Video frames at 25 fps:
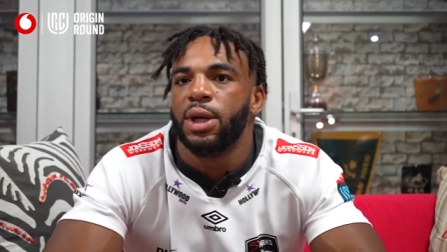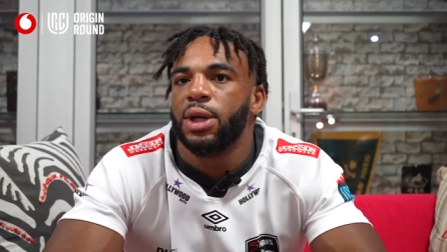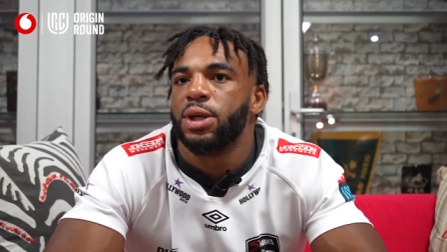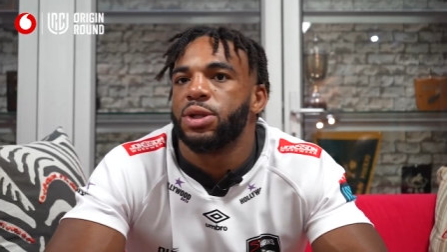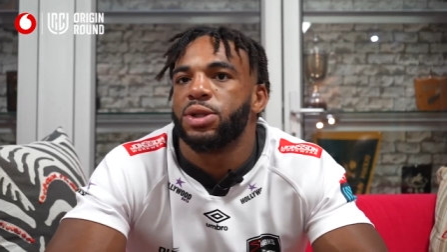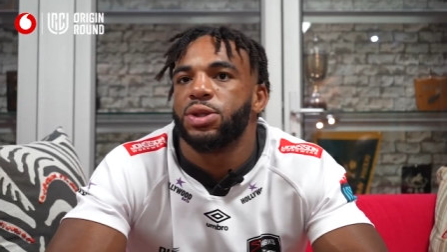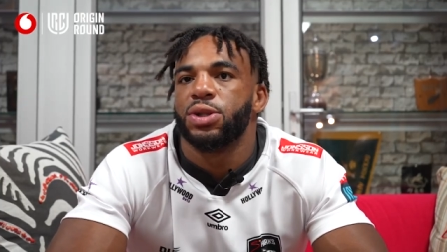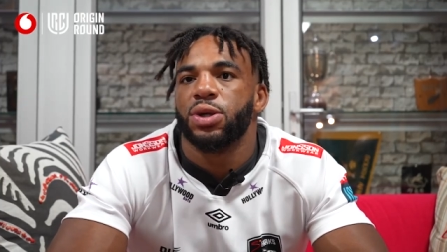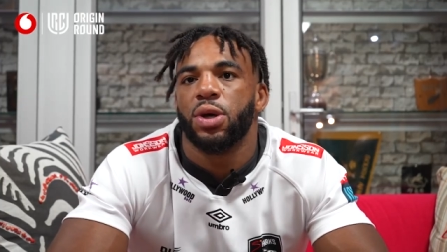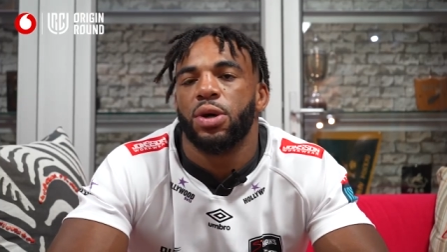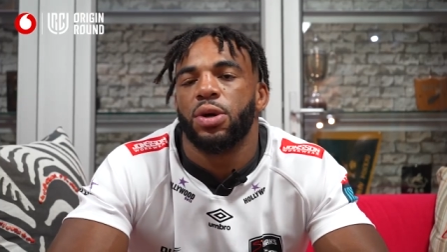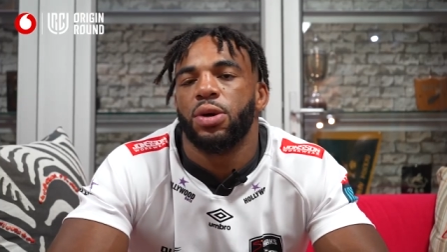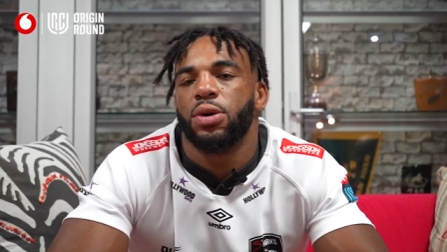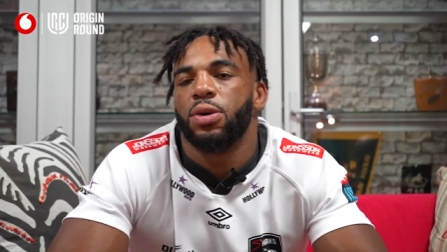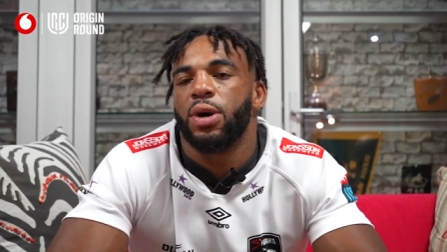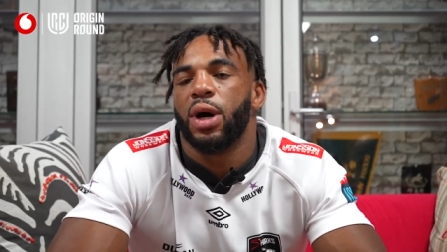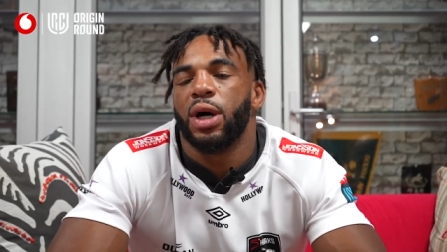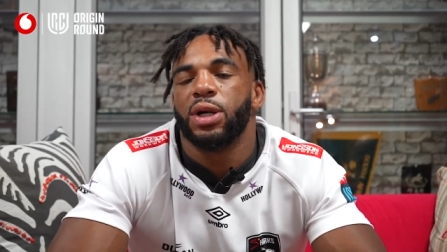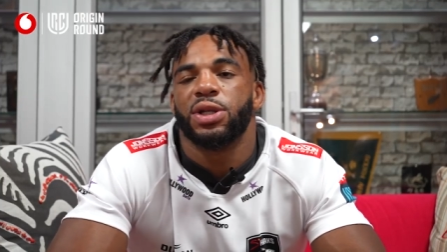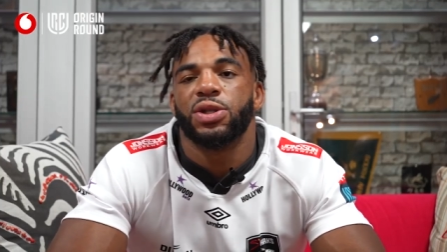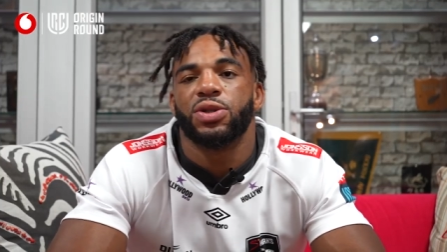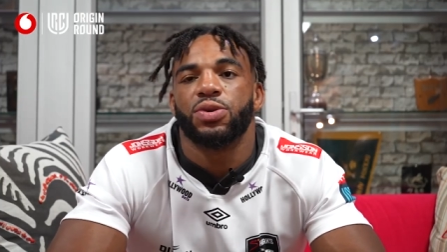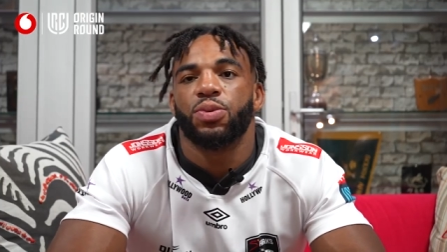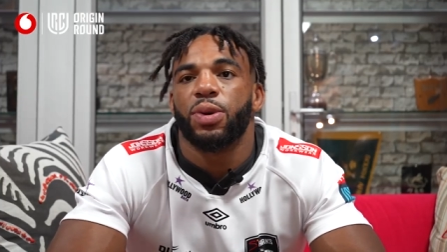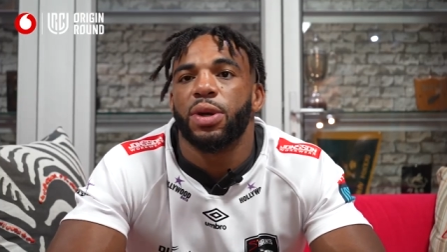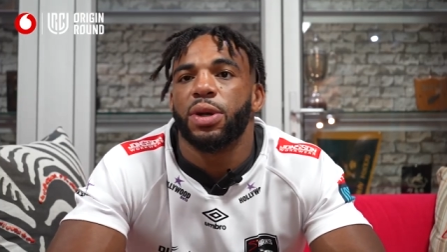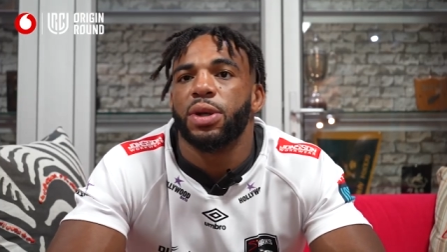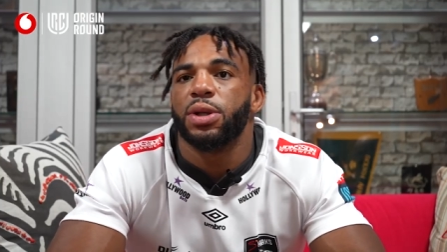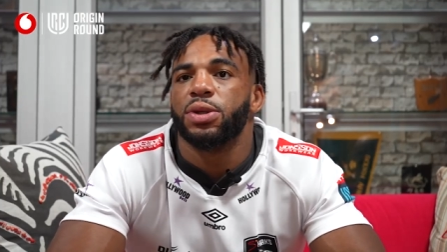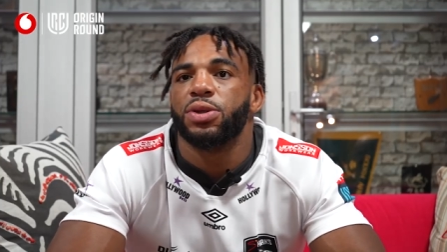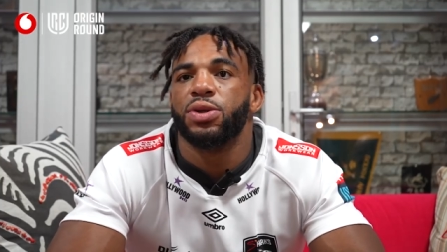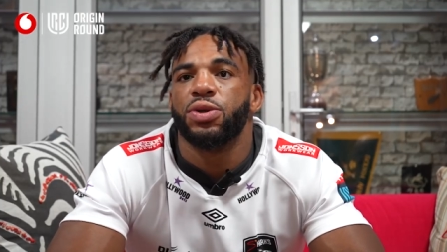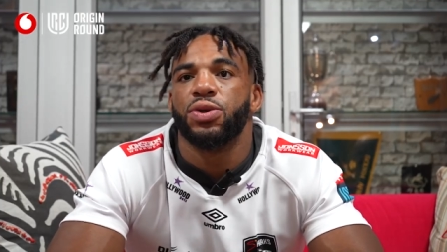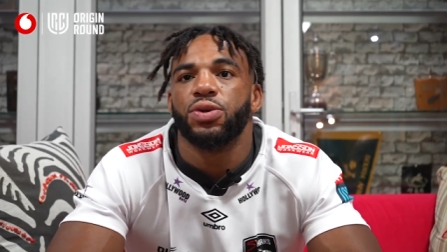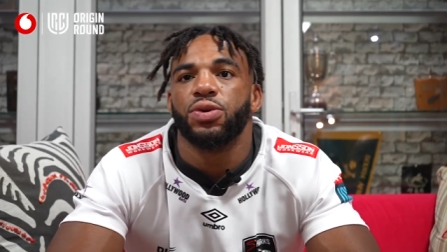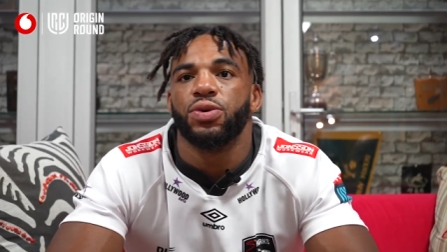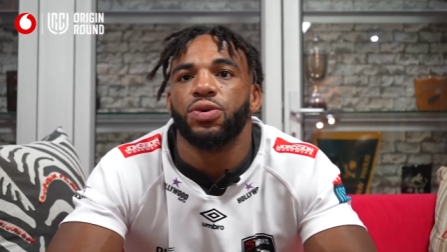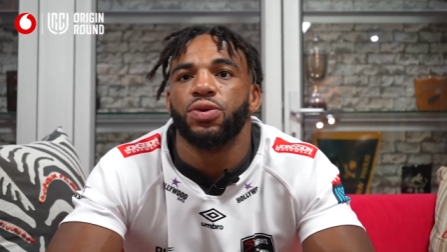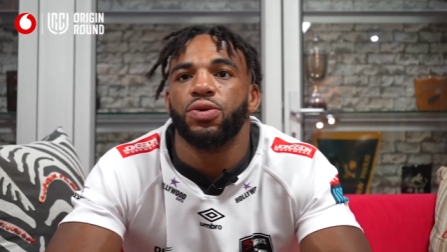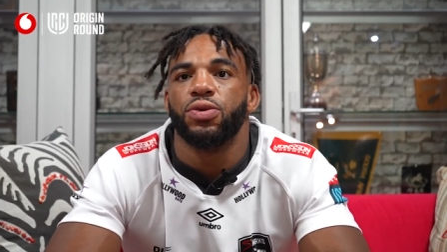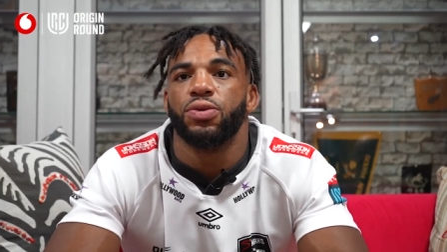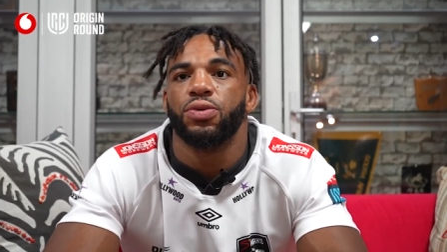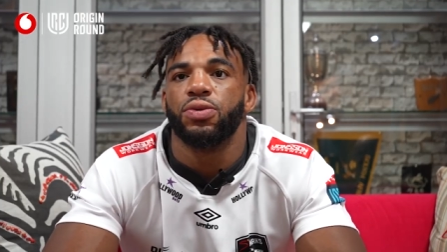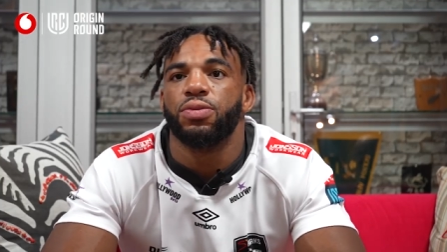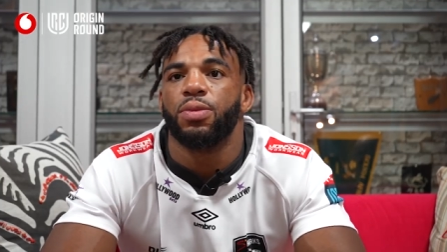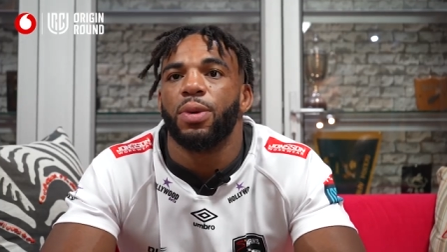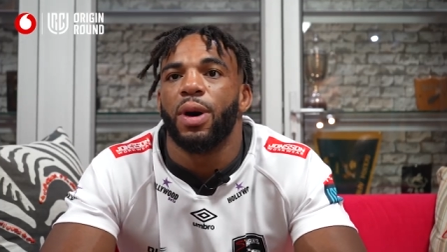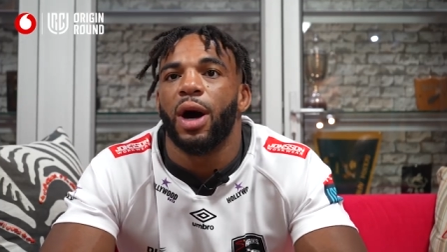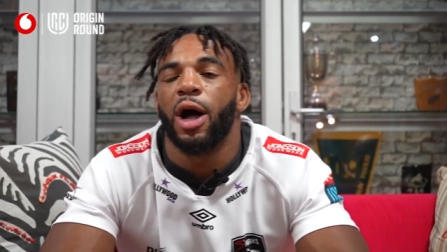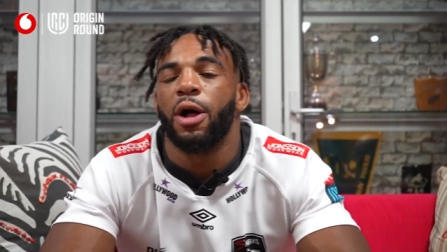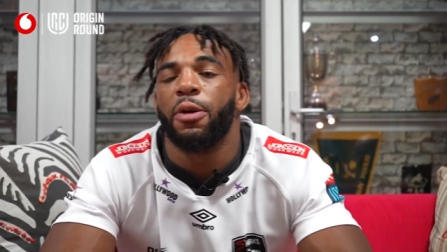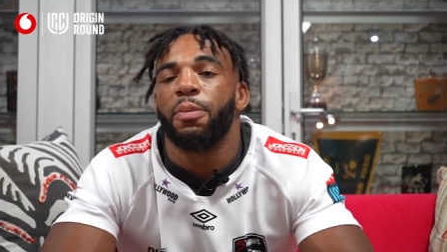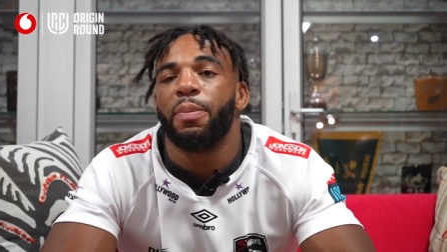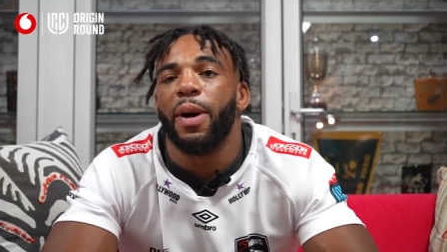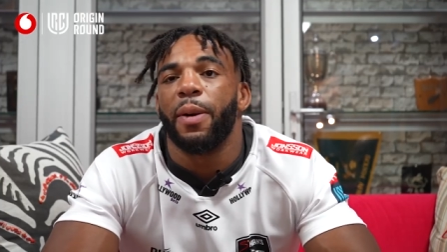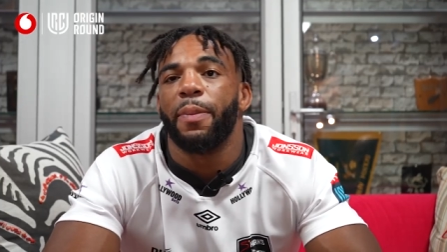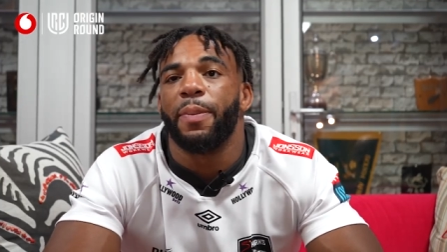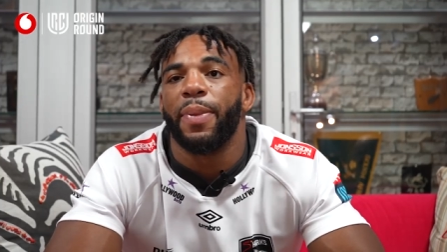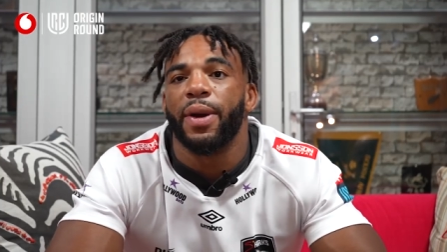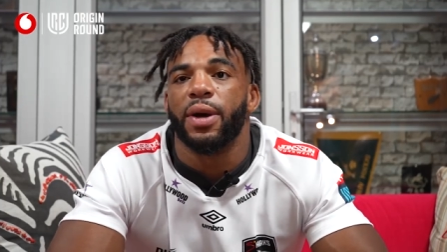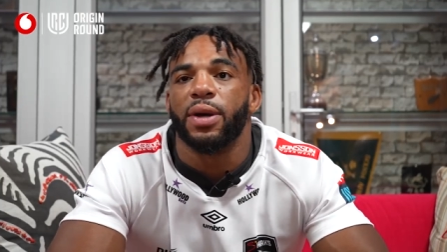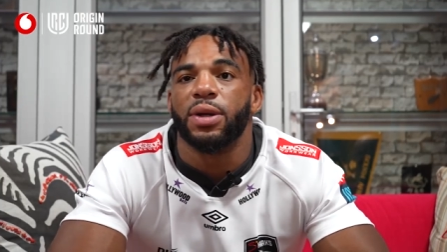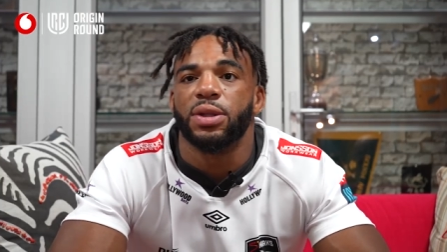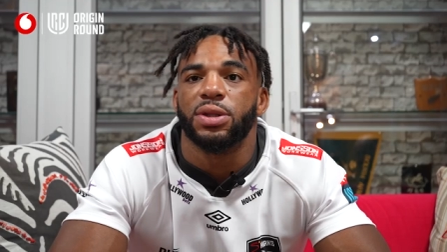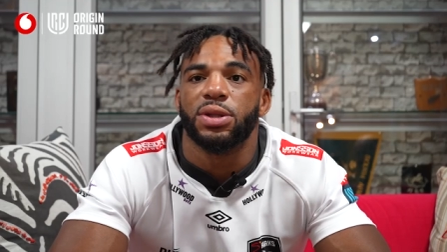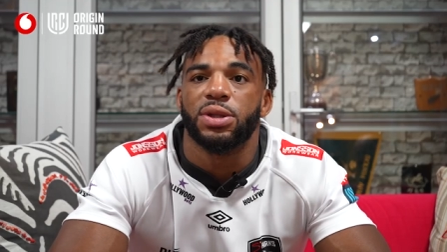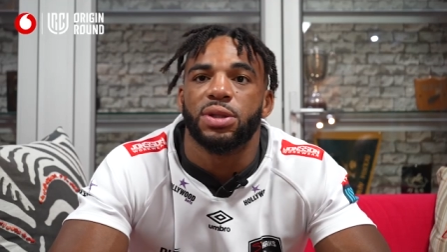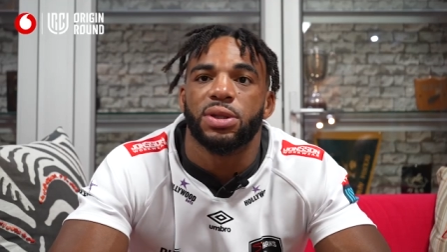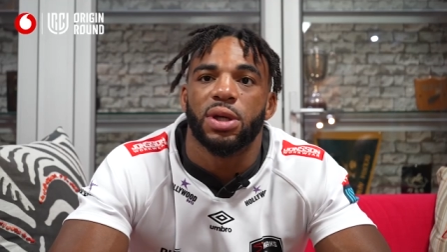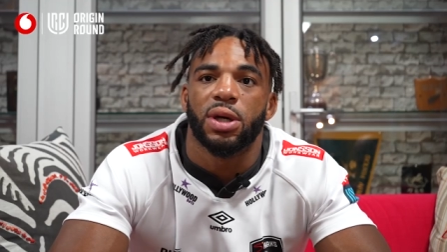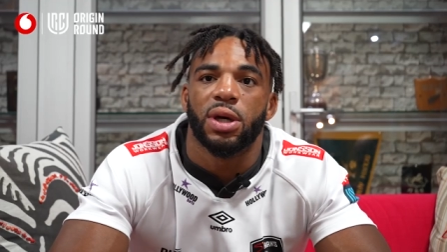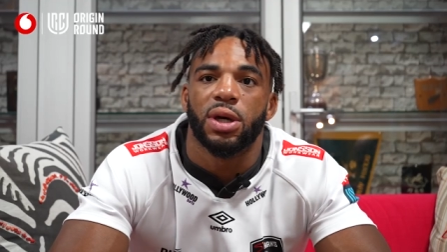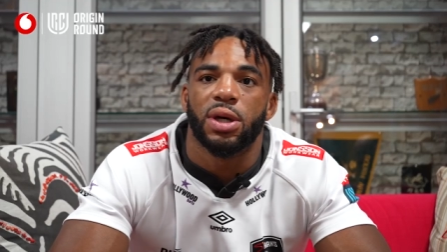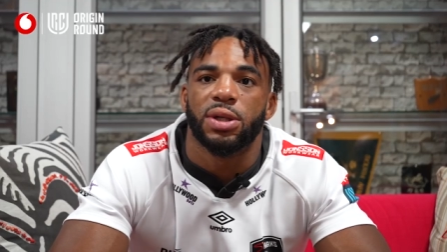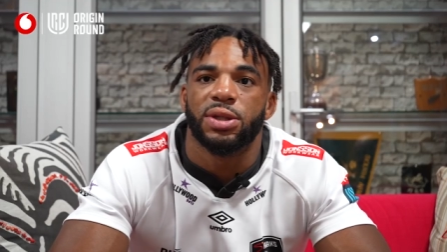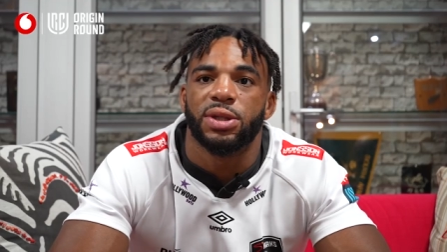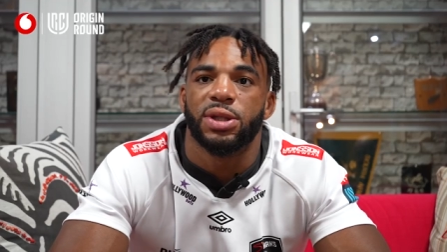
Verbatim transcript: so I just wanted to help my parents uh,